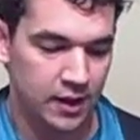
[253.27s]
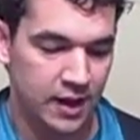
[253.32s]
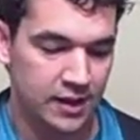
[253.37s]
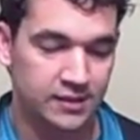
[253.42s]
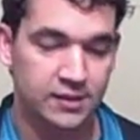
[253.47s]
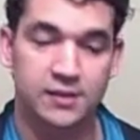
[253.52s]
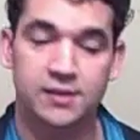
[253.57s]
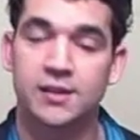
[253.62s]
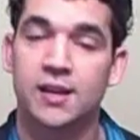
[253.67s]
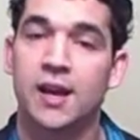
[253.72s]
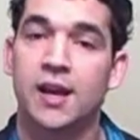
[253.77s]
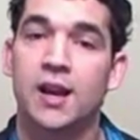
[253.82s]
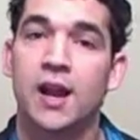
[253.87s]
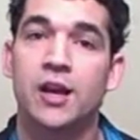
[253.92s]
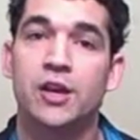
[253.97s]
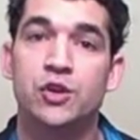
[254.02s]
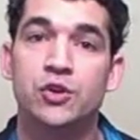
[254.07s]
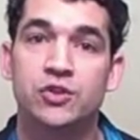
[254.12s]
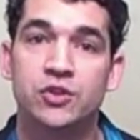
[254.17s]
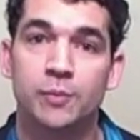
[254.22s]
as I said,
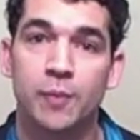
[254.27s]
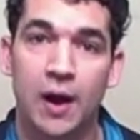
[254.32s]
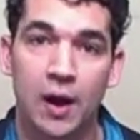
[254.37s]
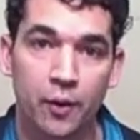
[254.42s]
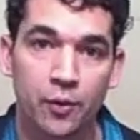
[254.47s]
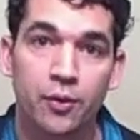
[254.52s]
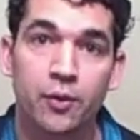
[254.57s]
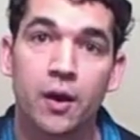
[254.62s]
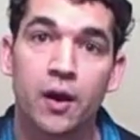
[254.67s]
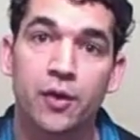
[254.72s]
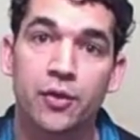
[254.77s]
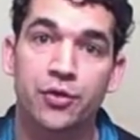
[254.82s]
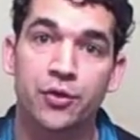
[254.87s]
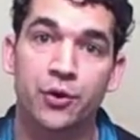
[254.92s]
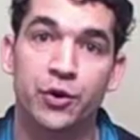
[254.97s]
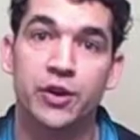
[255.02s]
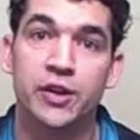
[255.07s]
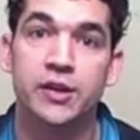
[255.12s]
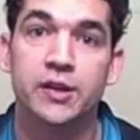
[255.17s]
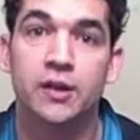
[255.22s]
I use about
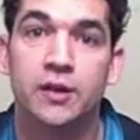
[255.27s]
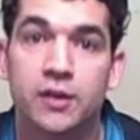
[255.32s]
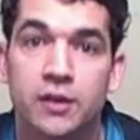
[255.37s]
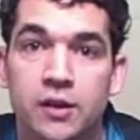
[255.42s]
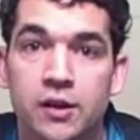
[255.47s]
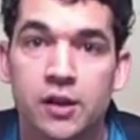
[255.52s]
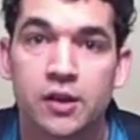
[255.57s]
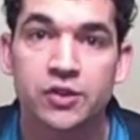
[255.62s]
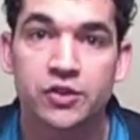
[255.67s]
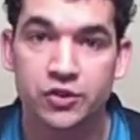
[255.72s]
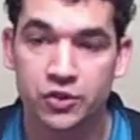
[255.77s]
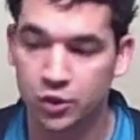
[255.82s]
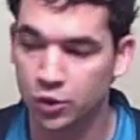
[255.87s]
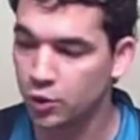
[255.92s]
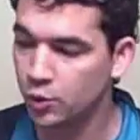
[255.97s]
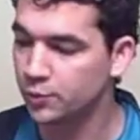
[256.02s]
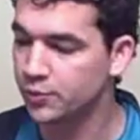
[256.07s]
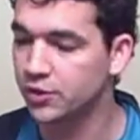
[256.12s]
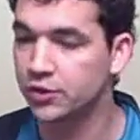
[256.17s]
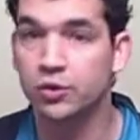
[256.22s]
3
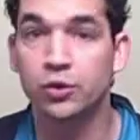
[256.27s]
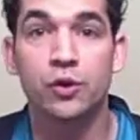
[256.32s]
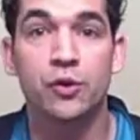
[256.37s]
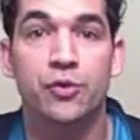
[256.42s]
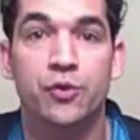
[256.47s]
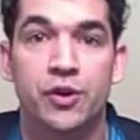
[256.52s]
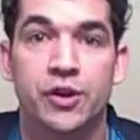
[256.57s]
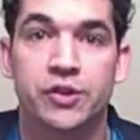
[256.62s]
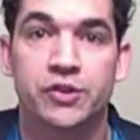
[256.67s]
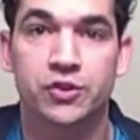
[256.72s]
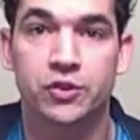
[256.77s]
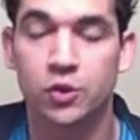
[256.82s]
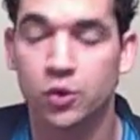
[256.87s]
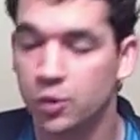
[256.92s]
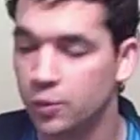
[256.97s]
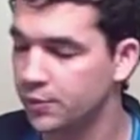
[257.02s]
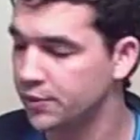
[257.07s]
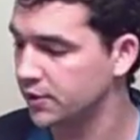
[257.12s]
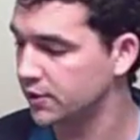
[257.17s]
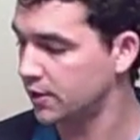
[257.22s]
scoops, 2 to 3
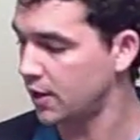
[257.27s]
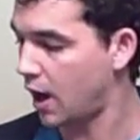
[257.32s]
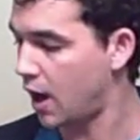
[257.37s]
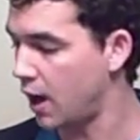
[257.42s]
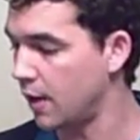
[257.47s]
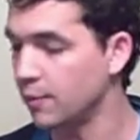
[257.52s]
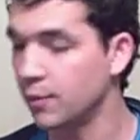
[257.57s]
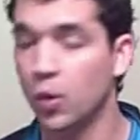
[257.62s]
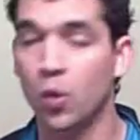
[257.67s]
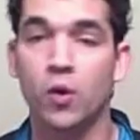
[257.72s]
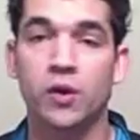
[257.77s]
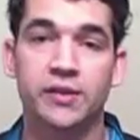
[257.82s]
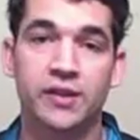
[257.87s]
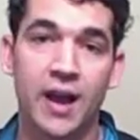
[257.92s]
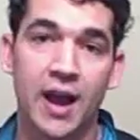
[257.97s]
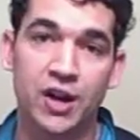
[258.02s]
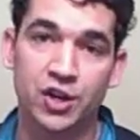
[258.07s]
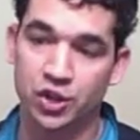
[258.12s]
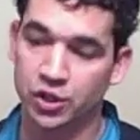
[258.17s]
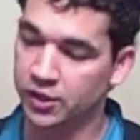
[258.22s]
scoops. I'm going
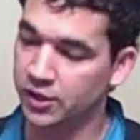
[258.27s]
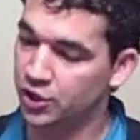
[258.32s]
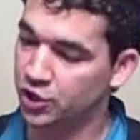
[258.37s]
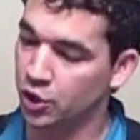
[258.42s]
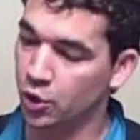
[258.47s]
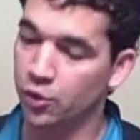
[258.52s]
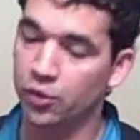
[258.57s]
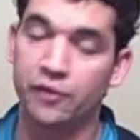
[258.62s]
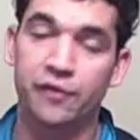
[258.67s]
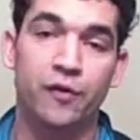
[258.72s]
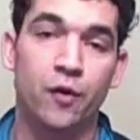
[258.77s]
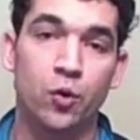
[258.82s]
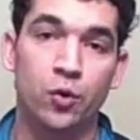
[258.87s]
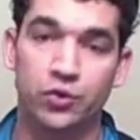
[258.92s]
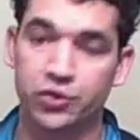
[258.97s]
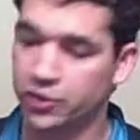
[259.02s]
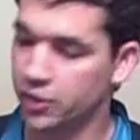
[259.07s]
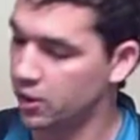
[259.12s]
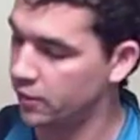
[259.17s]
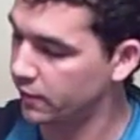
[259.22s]
to actually show the
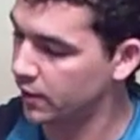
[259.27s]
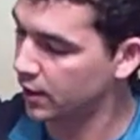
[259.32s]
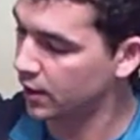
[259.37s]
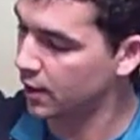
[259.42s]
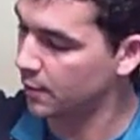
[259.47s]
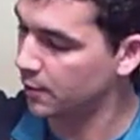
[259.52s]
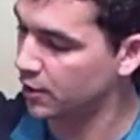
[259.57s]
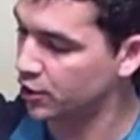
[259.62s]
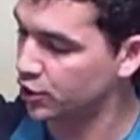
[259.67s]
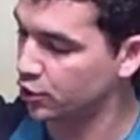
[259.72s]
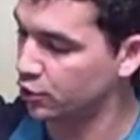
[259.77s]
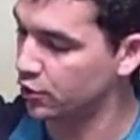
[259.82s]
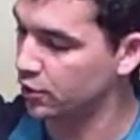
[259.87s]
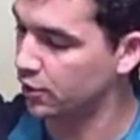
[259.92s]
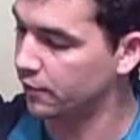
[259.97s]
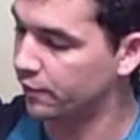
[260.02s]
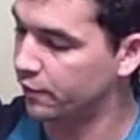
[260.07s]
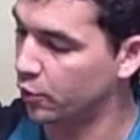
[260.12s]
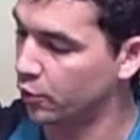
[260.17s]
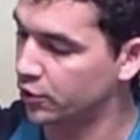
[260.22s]
full serving. I'm going to show you
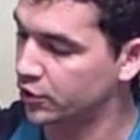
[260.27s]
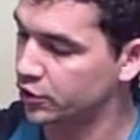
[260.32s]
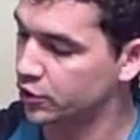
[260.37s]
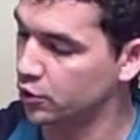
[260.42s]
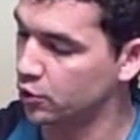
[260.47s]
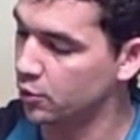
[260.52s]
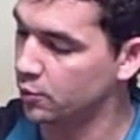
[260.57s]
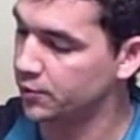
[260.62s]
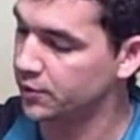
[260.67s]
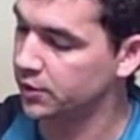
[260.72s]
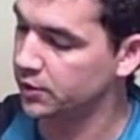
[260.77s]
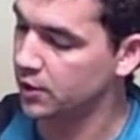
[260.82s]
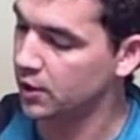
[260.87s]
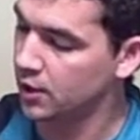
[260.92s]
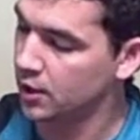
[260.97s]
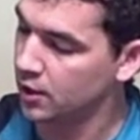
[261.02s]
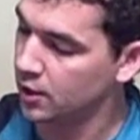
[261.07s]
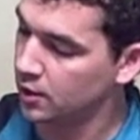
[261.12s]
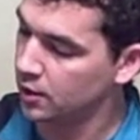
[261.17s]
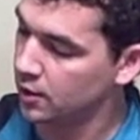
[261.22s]
the 4 scoops.
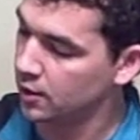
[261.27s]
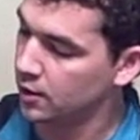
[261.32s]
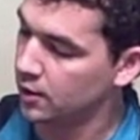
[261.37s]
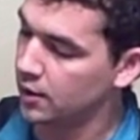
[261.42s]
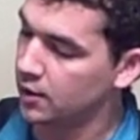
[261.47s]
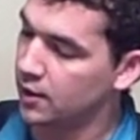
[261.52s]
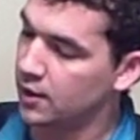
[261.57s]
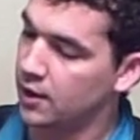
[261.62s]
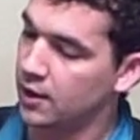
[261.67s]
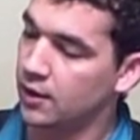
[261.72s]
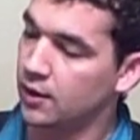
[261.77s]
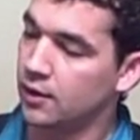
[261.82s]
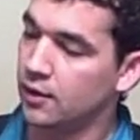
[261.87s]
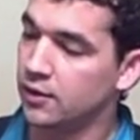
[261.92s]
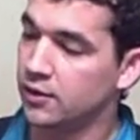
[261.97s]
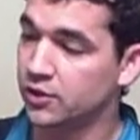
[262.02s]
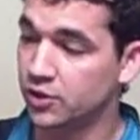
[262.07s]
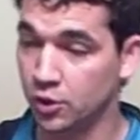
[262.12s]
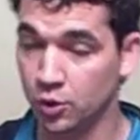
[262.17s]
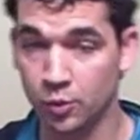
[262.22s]

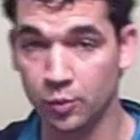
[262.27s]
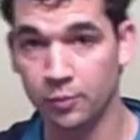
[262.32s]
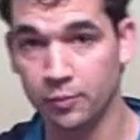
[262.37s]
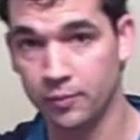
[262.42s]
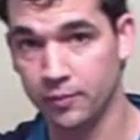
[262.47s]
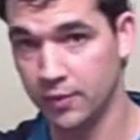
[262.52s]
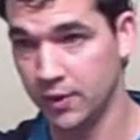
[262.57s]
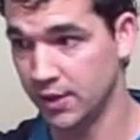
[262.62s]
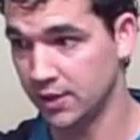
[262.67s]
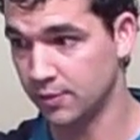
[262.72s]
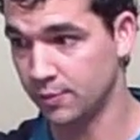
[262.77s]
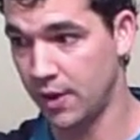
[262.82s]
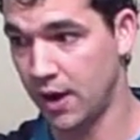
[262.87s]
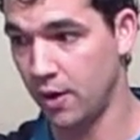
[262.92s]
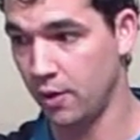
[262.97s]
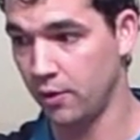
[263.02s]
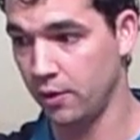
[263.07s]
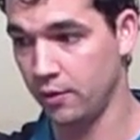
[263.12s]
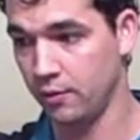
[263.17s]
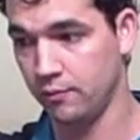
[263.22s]
Scoop is
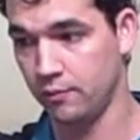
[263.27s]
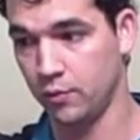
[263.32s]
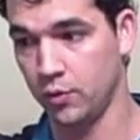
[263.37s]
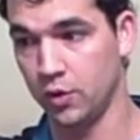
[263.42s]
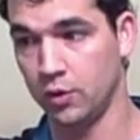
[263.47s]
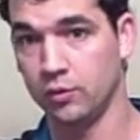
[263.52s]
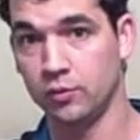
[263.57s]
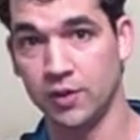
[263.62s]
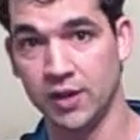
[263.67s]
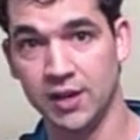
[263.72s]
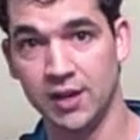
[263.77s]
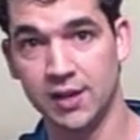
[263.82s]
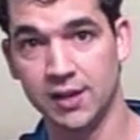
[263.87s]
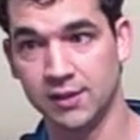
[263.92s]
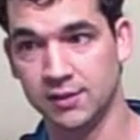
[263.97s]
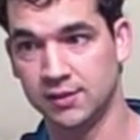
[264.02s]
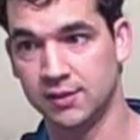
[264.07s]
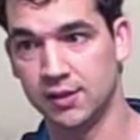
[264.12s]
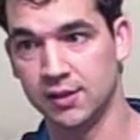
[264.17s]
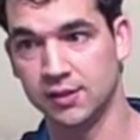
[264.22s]
about, it
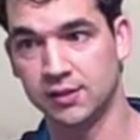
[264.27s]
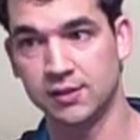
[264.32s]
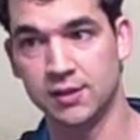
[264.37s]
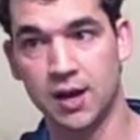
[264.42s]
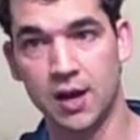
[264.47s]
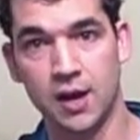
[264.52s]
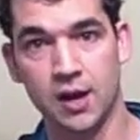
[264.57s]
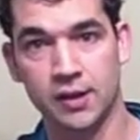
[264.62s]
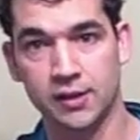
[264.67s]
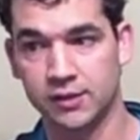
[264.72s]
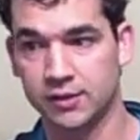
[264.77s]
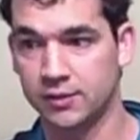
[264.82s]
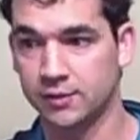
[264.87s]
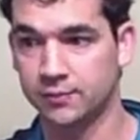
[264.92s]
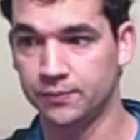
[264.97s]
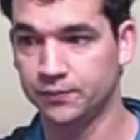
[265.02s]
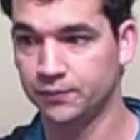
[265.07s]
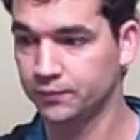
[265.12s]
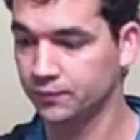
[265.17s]
is this size,